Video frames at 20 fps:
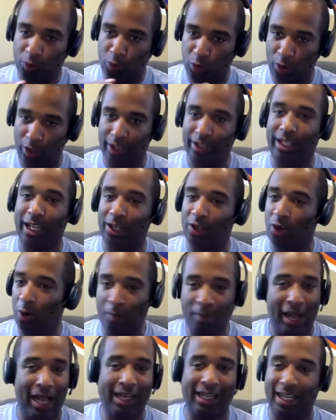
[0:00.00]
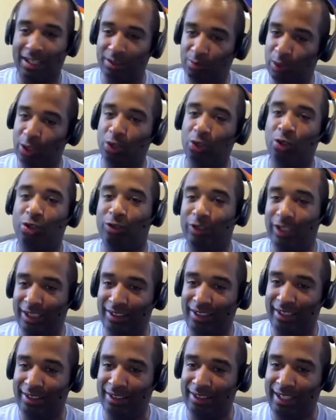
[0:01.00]
Then go back. We do 3 sets
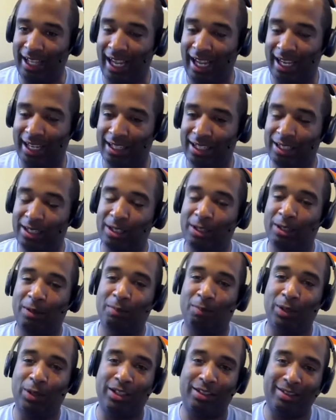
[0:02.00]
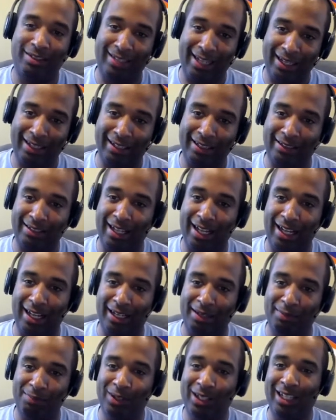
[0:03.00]
of that. But the second time,
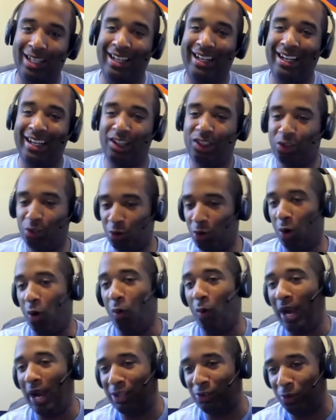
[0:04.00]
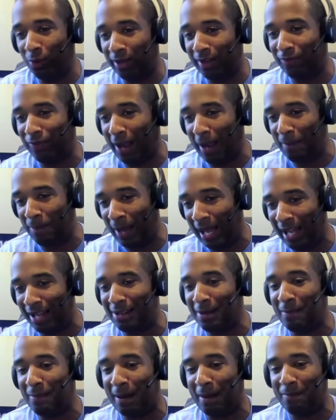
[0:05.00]
he threw a weight 25-pound on
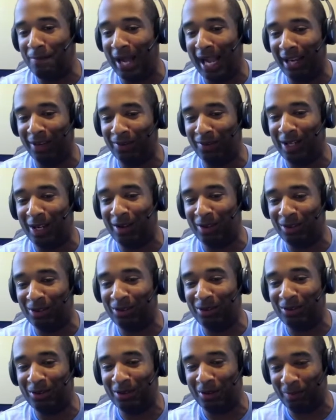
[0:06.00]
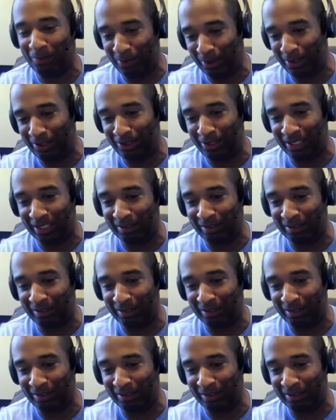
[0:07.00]
my back when I was doing the push-up.